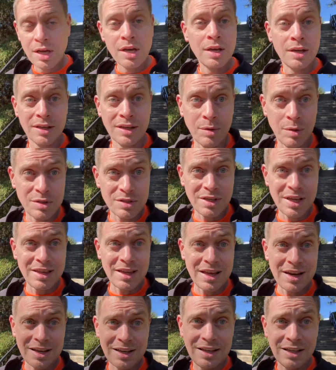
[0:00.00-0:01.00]
Can we say
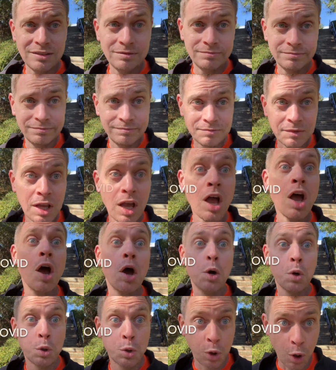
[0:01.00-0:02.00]
that again?
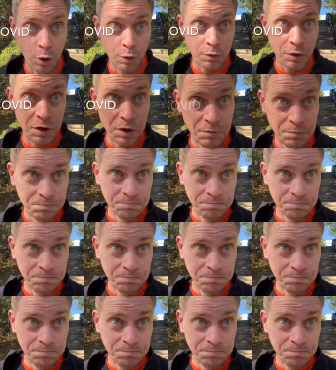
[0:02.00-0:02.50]
COVID.